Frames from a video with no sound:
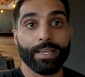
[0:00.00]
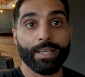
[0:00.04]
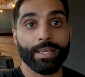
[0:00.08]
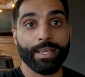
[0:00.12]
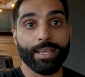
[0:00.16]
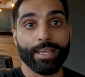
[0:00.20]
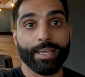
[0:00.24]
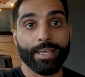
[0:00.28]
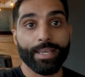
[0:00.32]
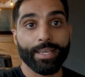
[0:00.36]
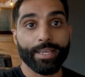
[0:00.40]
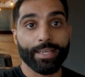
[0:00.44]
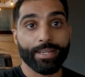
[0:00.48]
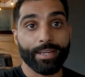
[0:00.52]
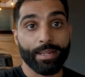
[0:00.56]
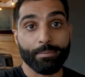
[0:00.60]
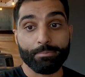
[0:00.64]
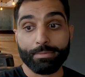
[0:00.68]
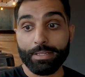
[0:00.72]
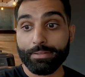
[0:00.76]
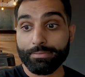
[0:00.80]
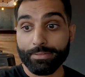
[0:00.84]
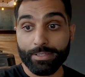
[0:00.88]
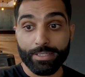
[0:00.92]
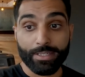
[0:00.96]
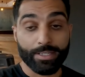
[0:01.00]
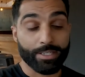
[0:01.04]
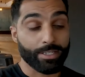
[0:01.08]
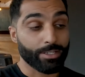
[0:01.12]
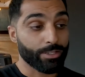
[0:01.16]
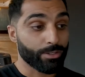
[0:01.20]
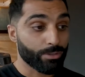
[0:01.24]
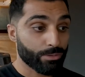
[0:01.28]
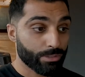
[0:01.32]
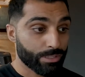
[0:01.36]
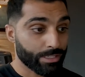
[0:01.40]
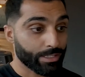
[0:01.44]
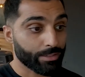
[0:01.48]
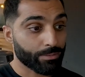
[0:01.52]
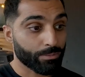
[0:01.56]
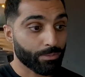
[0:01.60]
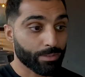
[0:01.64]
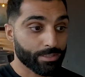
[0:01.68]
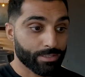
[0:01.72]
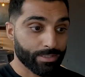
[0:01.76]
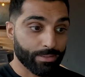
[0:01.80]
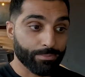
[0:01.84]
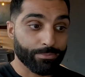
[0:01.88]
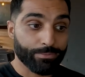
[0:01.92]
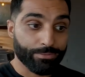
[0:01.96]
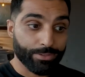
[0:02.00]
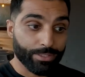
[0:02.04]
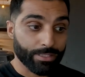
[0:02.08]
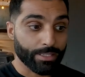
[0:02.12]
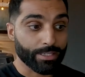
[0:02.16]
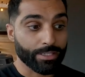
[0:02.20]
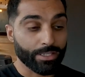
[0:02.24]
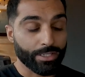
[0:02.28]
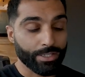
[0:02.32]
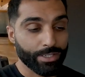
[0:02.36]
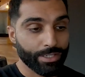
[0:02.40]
And I'm definitely going to use it once I'm feeling